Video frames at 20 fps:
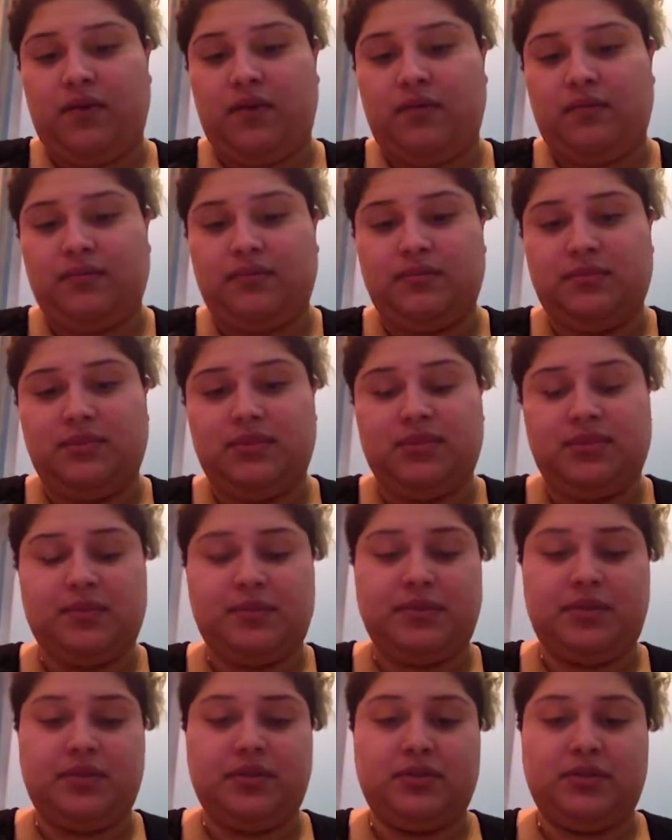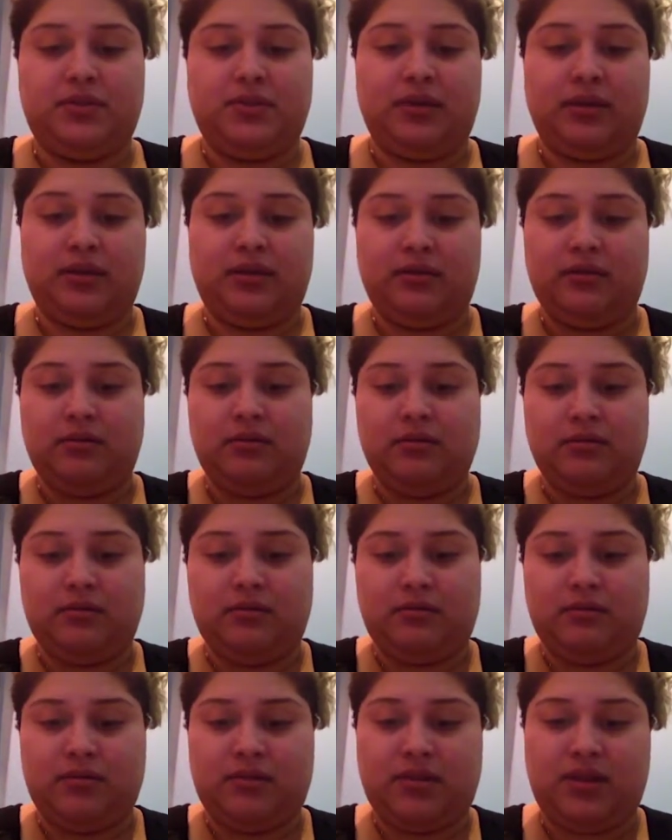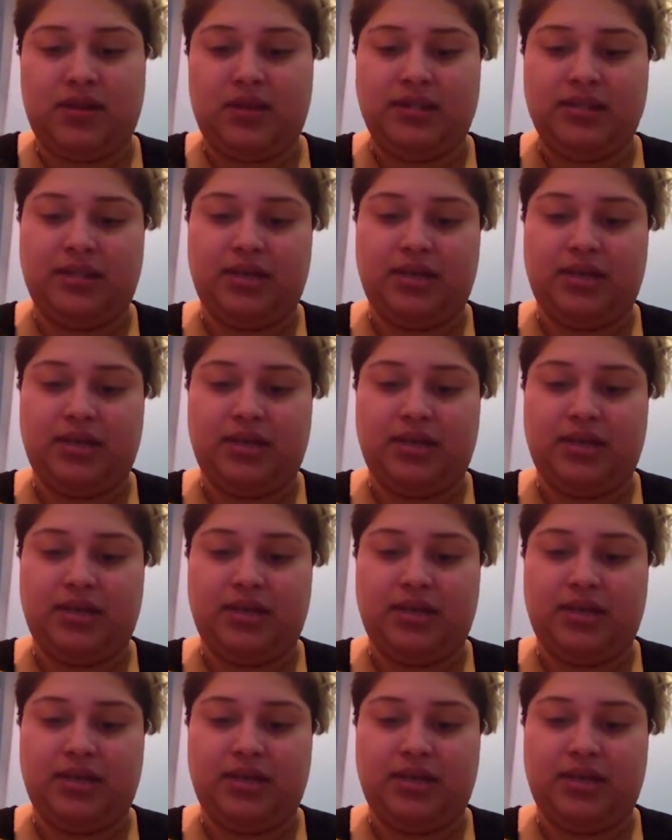I've uh, just been doing